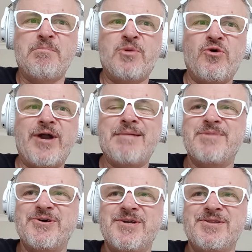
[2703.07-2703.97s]
Borat
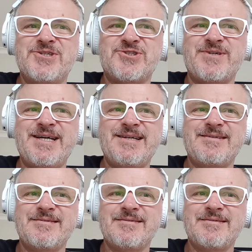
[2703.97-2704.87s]
mode in the
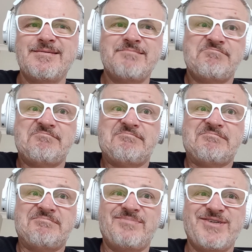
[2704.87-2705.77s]
street.
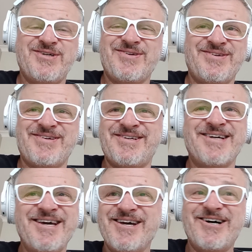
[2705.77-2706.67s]

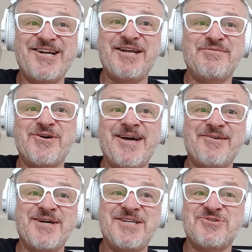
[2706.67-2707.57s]
I don't even know
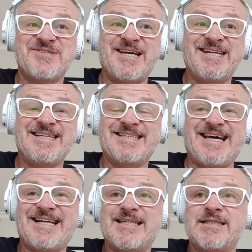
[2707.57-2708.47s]
how he does that, and he's an
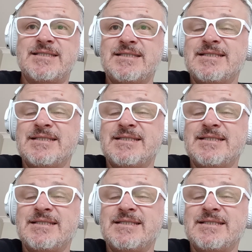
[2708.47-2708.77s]
actor.